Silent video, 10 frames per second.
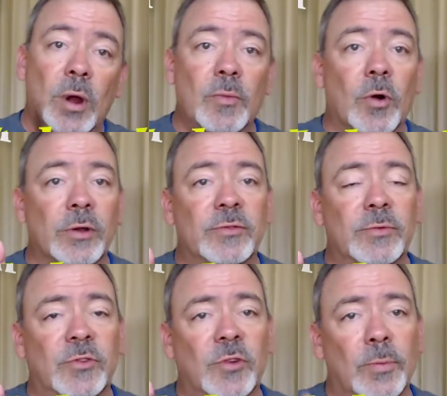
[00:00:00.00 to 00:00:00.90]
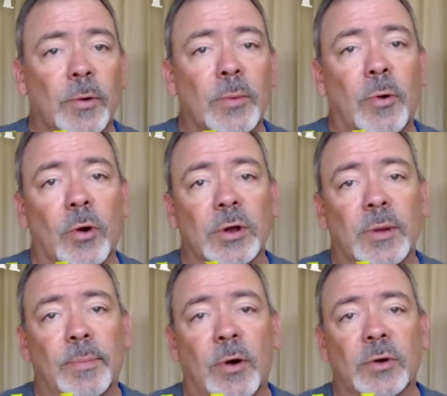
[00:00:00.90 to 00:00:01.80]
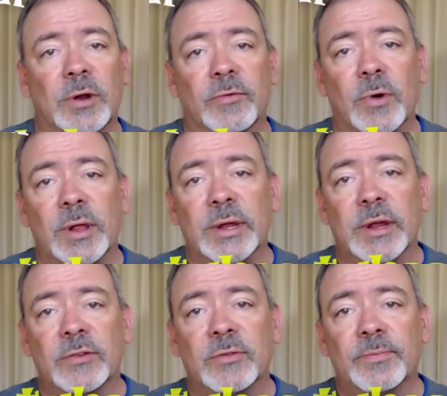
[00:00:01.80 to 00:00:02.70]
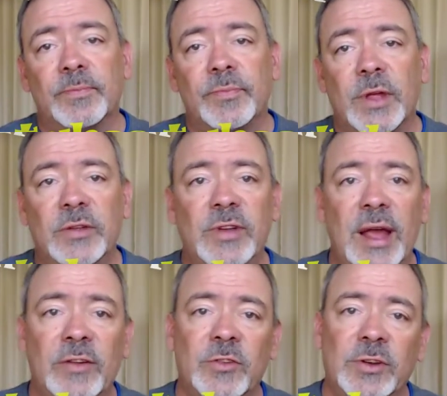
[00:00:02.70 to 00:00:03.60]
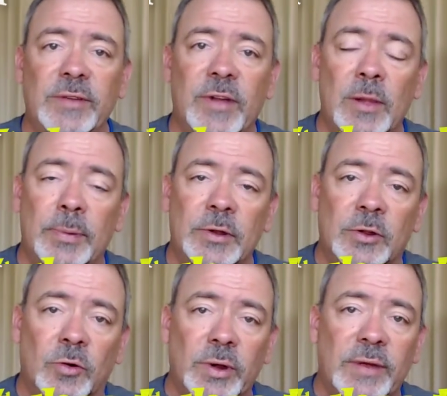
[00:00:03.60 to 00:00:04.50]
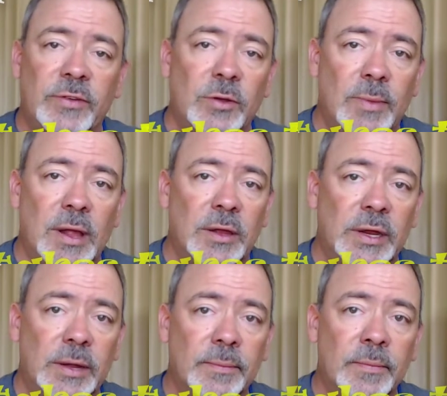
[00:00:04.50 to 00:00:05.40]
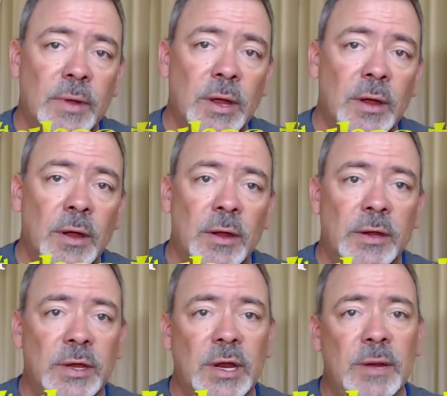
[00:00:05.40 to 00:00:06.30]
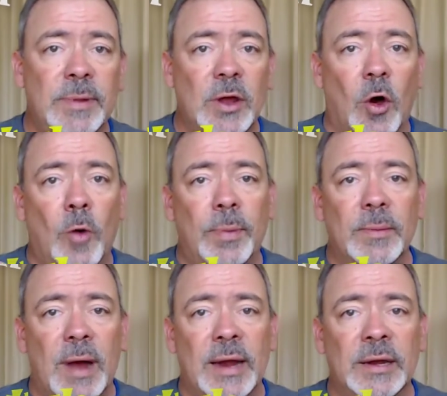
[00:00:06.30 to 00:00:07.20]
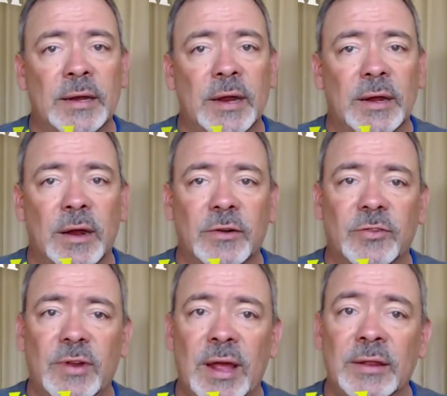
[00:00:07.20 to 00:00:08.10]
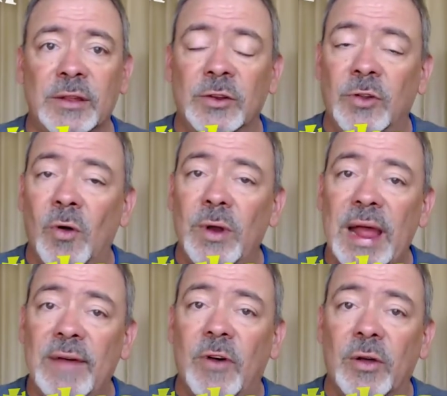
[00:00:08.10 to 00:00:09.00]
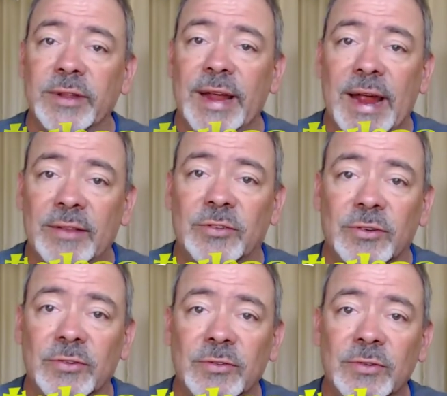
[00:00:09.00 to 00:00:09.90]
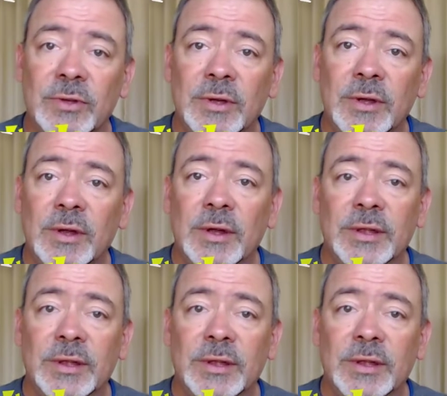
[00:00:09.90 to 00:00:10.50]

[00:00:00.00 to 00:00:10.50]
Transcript: one more super important component of willingness is you have to develop a degree of humility. You need to be open minded and understand that you don't have all the answers.